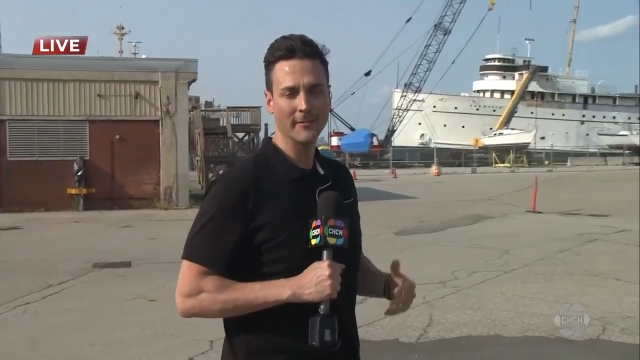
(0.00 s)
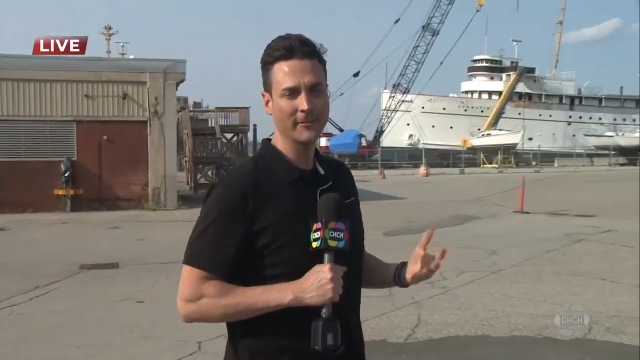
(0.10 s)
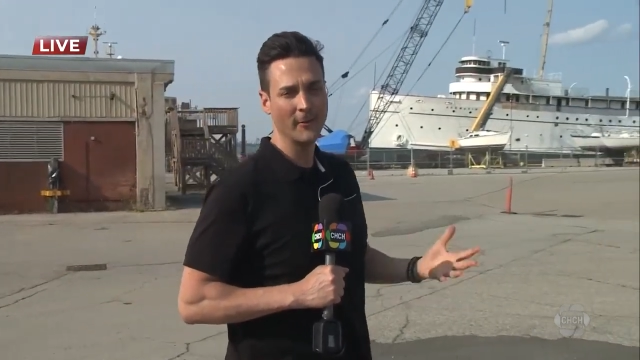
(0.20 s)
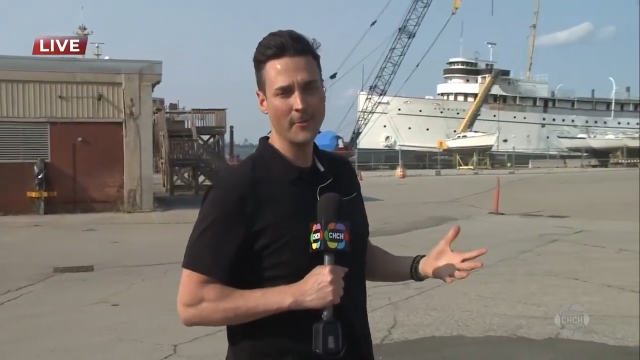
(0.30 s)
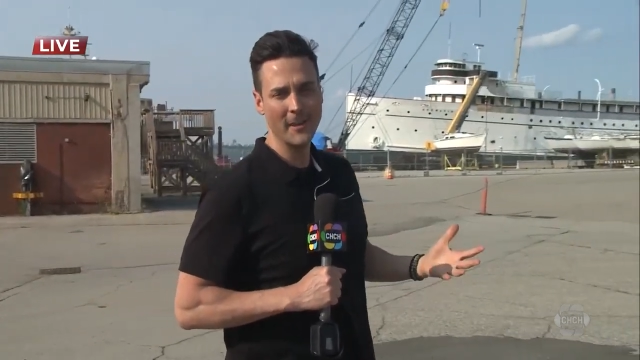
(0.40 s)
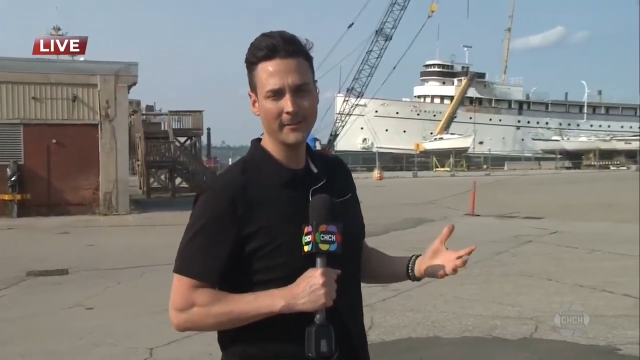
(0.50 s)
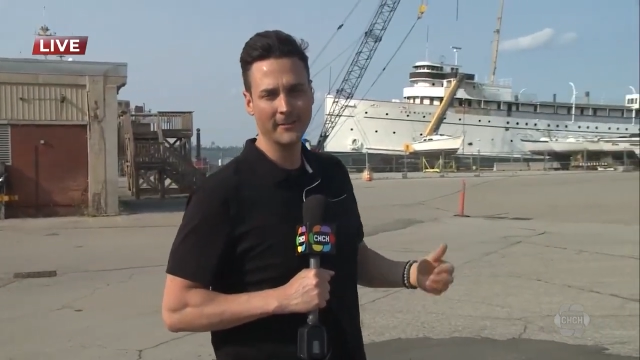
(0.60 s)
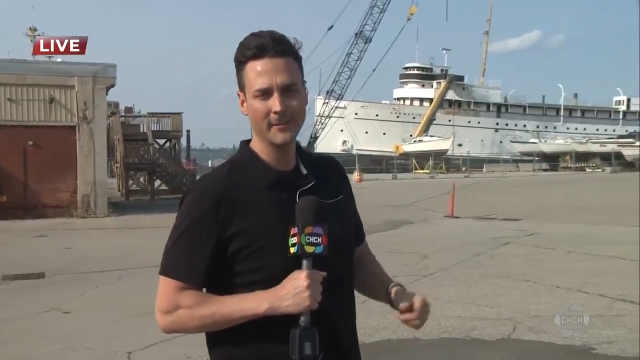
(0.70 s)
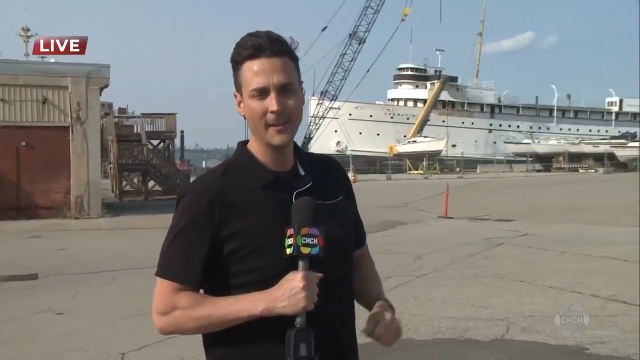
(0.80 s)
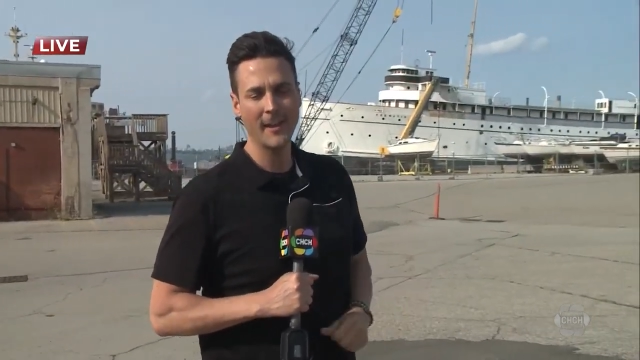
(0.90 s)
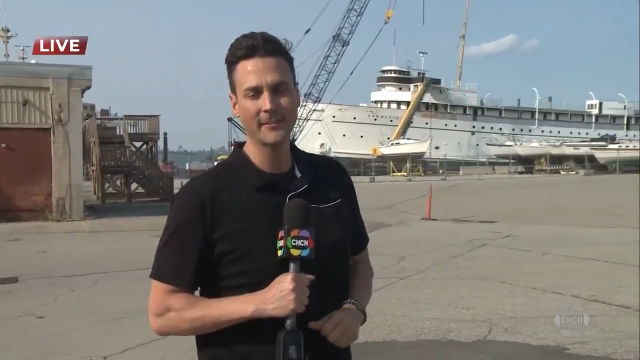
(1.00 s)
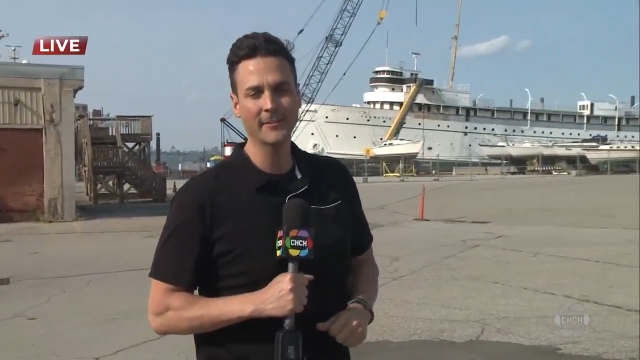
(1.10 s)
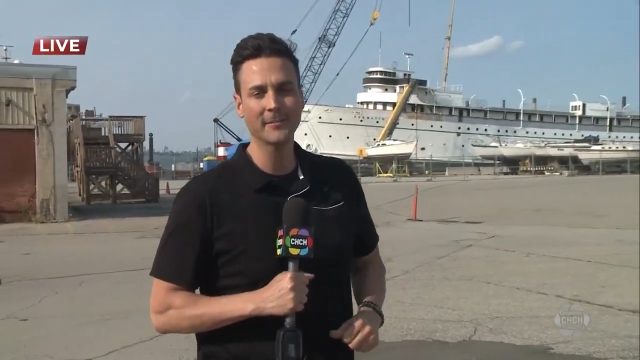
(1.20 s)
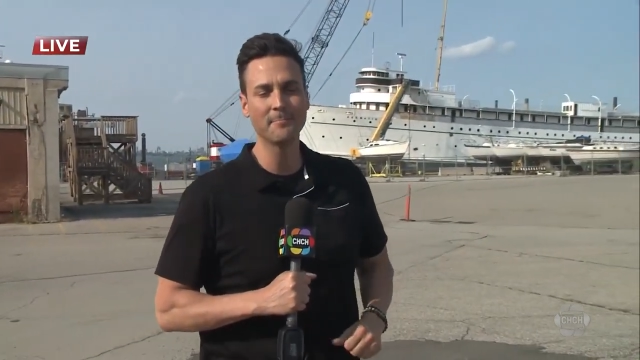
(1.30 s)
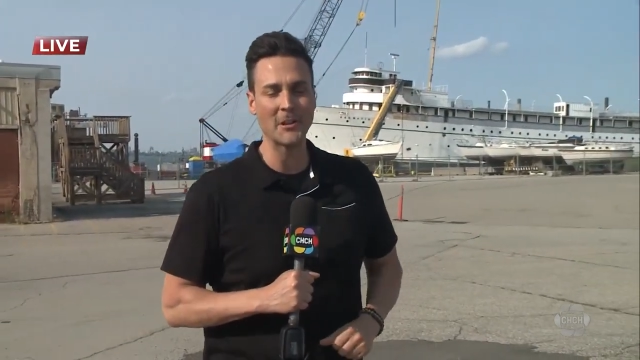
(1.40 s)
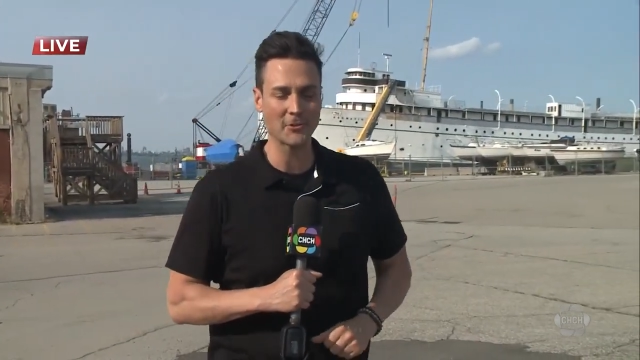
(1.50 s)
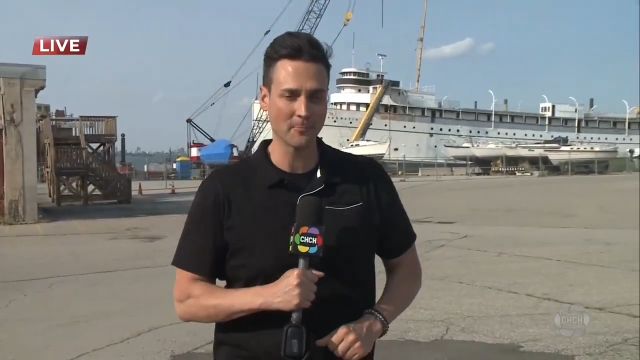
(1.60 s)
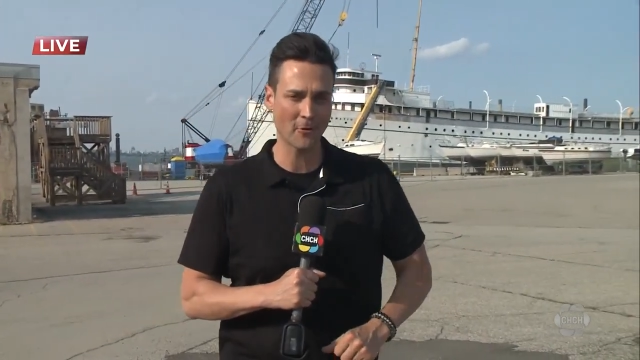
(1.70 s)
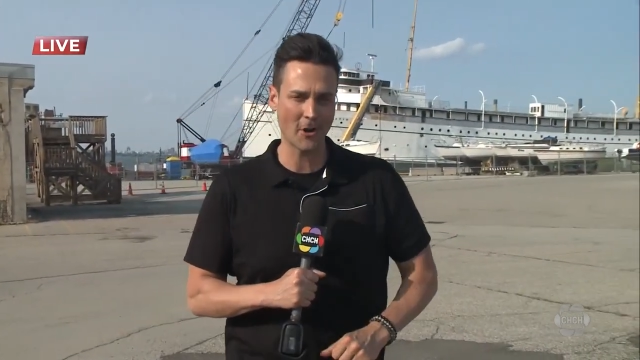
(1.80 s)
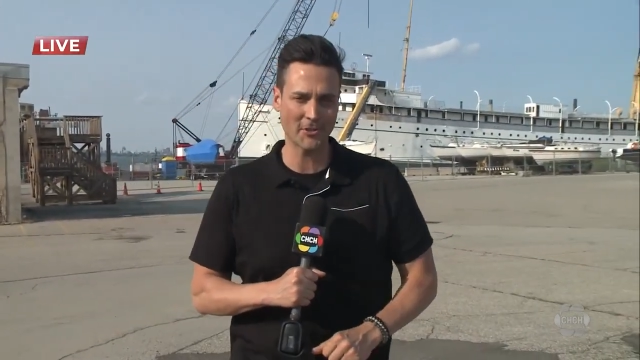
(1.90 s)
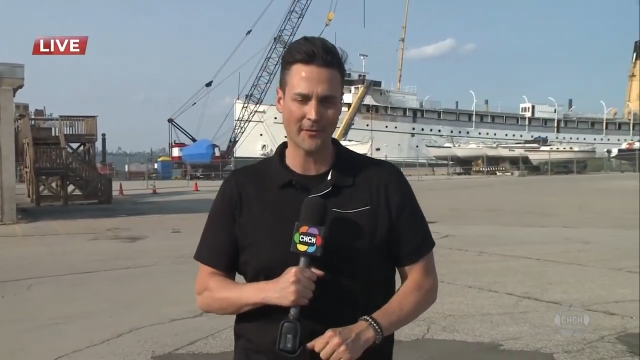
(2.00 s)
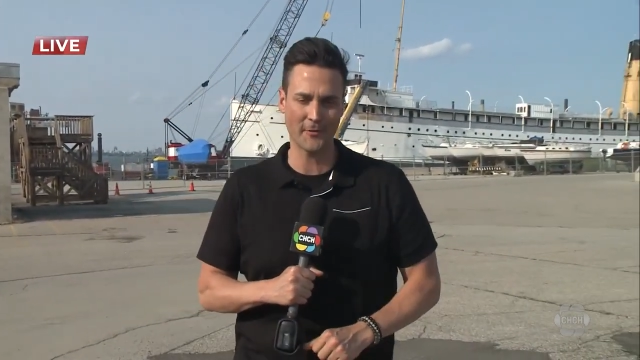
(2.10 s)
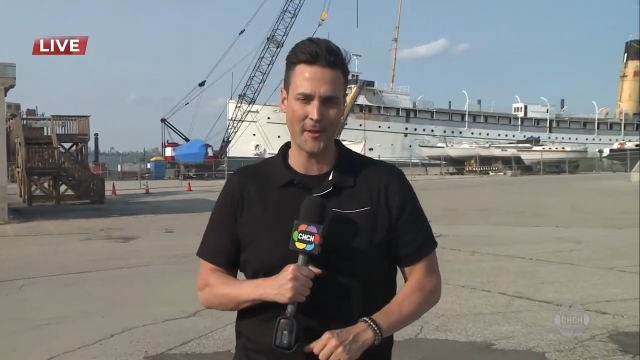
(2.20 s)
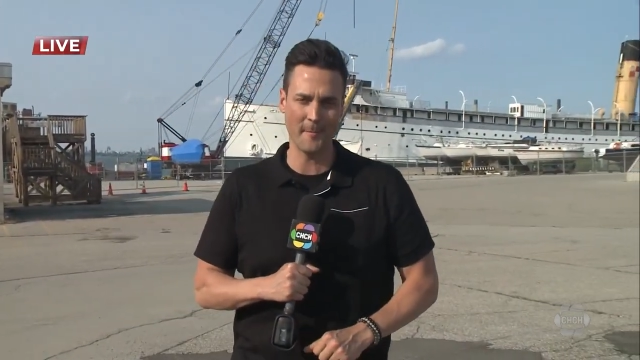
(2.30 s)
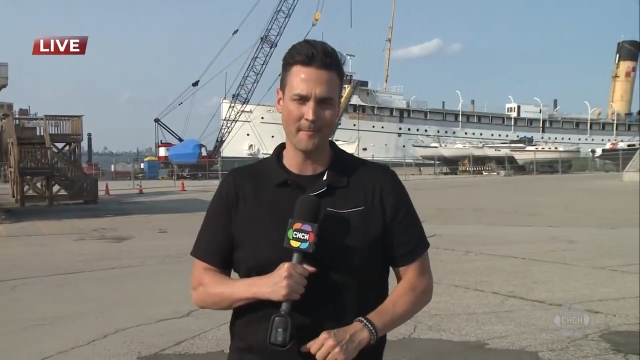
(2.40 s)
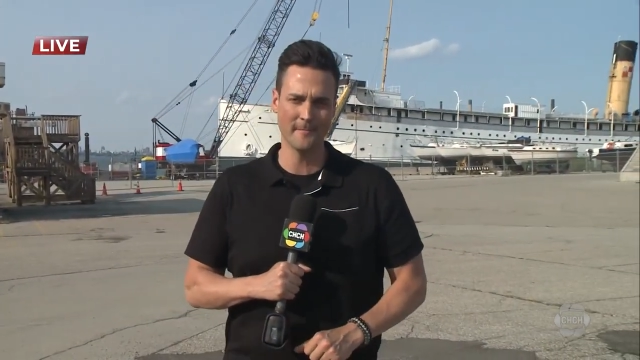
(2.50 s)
So this is a special project for them.